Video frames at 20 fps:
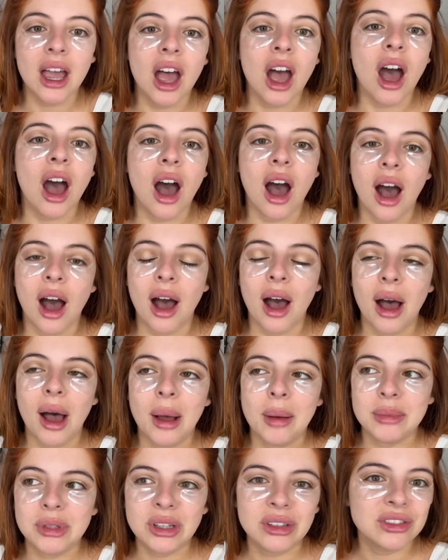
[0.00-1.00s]
So I
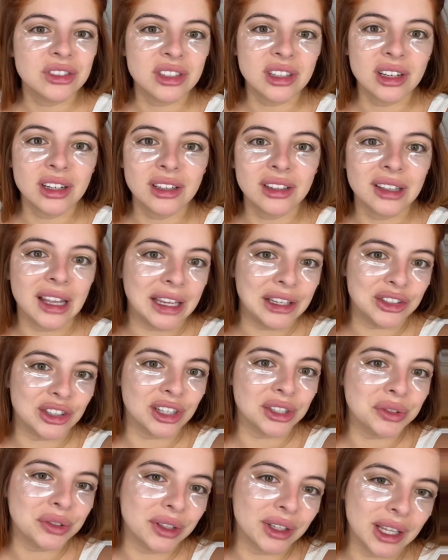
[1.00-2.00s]
was just gonna like dress
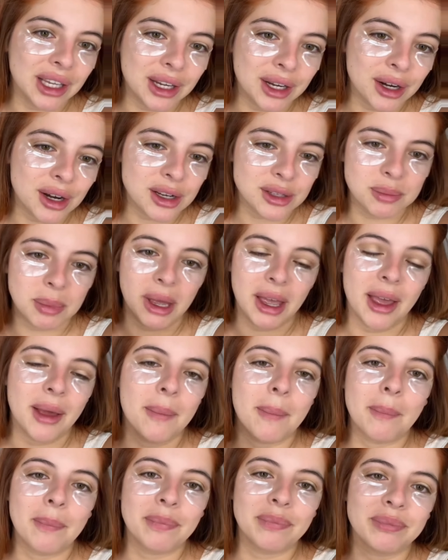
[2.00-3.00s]
for the Lakers, but
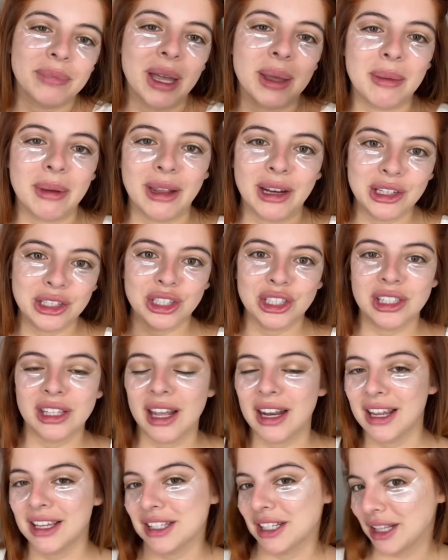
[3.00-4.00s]
my manager said he
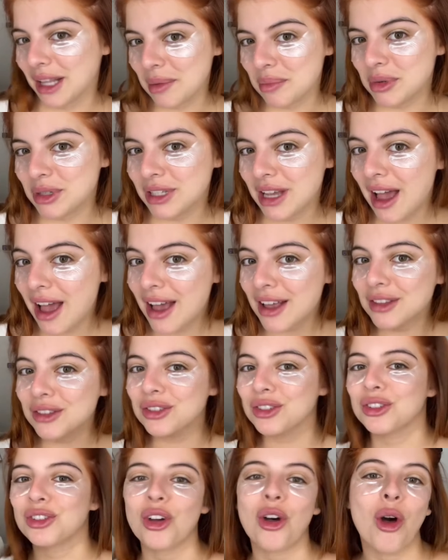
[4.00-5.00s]
has a Clippers hat,
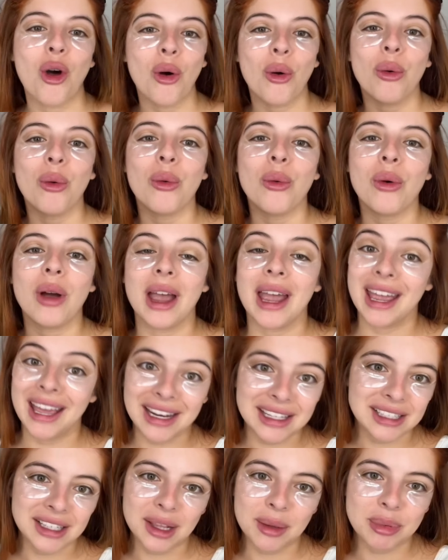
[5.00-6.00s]
and it's
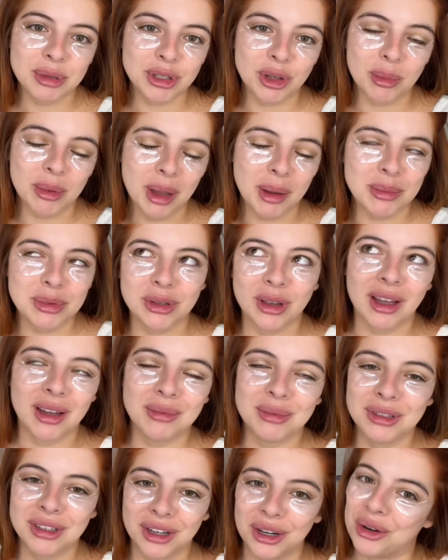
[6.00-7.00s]
a Clippers home game, so I'm just
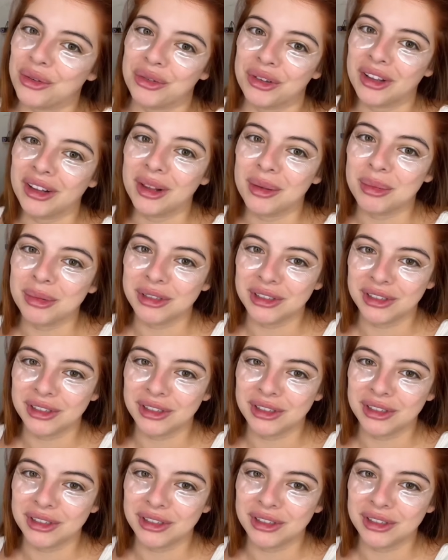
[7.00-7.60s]
gonna go for the Clippers.